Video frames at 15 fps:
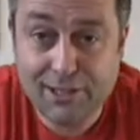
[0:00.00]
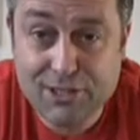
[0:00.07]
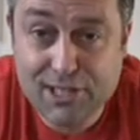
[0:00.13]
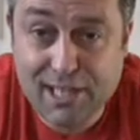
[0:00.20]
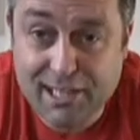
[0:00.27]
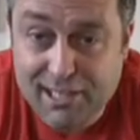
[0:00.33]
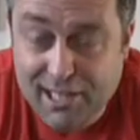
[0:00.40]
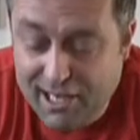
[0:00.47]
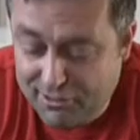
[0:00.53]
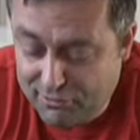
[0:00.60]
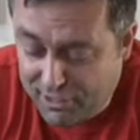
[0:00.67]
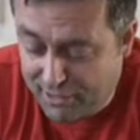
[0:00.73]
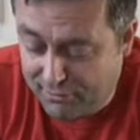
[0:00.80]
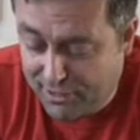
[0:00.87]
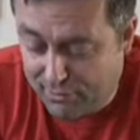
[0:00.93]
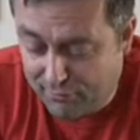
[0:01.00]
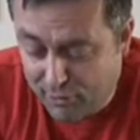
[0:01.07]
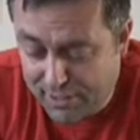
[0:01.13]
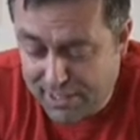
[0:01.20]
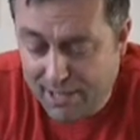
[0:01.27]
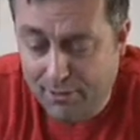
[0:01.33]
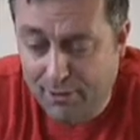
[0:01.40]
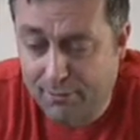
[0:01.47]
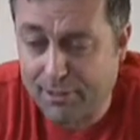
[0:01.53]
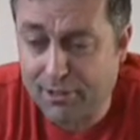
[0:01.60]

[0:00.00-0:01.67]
kicking ass out there right now.